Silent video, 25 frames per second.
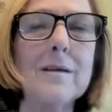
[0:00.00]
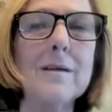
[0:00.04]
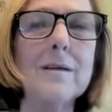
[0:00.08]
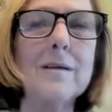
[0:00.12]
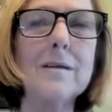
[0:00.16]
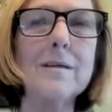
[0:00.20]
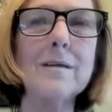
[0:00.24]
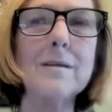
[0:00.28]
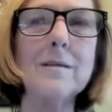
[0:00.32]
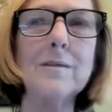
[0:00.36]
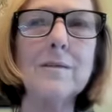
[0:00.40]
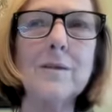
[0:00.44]

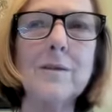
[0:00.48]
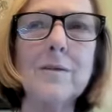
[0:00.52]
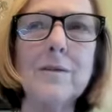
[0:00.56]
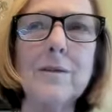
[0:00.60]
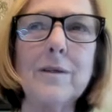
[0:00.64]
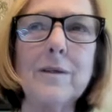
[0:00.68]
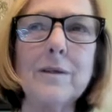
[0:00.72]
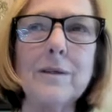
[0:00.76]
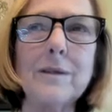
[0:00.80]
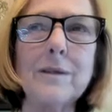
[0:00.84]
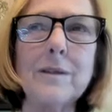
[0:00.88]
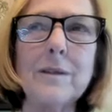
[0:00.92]
Who
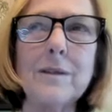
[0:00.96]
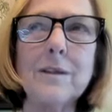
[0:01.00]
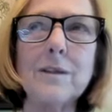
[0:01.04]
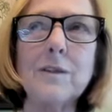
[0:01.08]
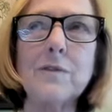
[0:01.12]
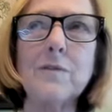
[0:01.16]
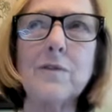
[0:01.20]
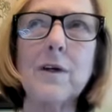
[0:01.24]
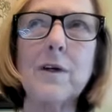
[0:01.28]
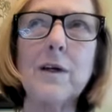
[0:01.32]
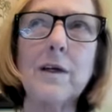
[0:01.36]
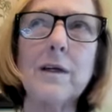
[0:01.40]
else does
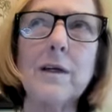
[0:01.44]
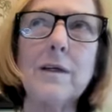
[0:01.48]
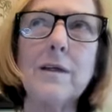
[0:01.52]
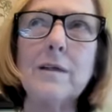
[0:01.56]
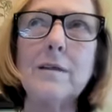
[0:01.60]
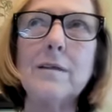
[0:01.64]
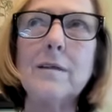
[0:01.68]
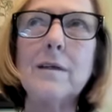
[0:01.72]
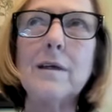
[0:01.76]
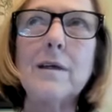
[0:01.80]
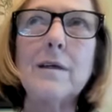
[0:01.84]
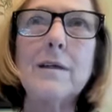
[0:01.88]

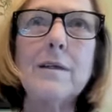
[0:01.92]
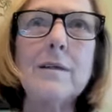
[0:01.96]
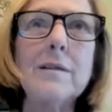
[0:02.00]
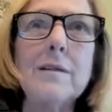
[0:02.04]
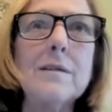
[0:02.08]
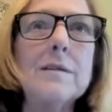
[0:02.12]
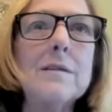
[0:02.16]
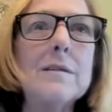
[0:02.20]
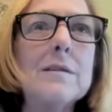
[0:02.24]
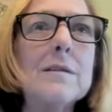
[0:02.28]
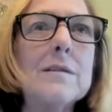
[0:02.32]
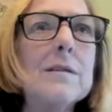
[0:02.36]
Friday
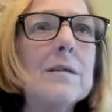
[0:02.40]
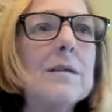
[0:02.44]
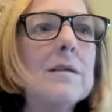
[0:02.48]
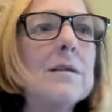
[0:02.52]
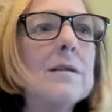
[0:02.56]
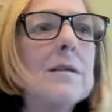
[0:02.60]
nights?